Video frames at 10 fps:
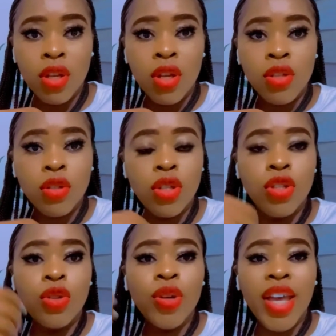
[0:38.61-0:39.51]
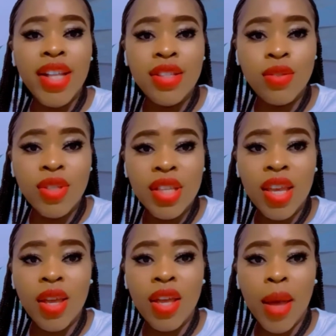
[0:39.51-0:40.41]
So you don't get to
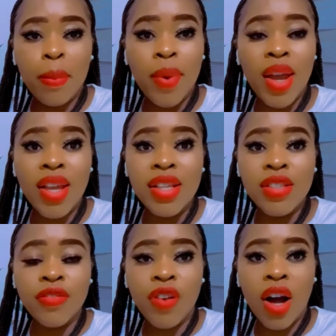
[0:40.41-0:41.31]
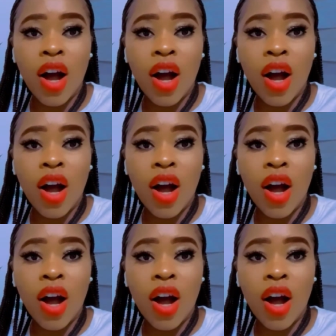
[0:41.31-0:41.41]
say Epe is far